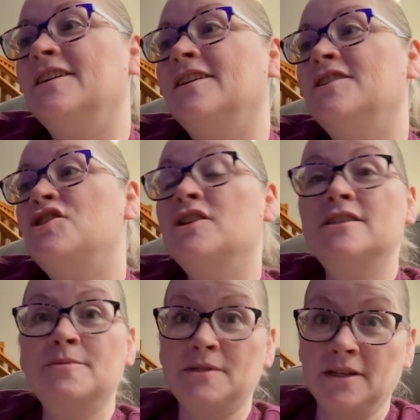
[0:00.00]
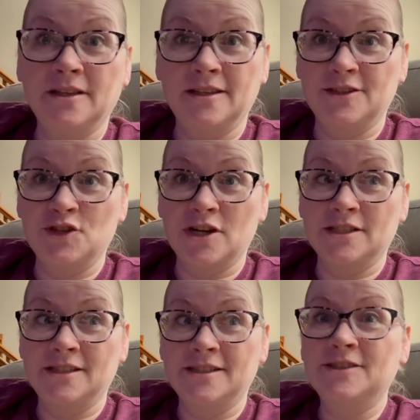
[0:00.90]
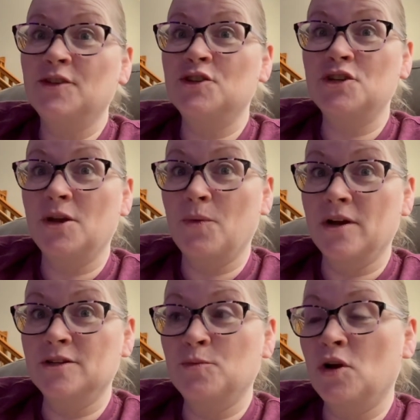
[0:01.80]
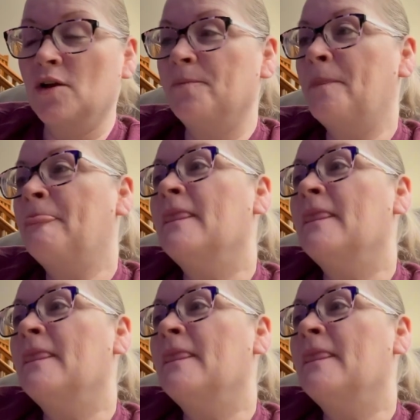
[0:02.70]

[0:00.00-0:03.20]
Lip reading: she ends up stealing the dress so that she can wear it to prom.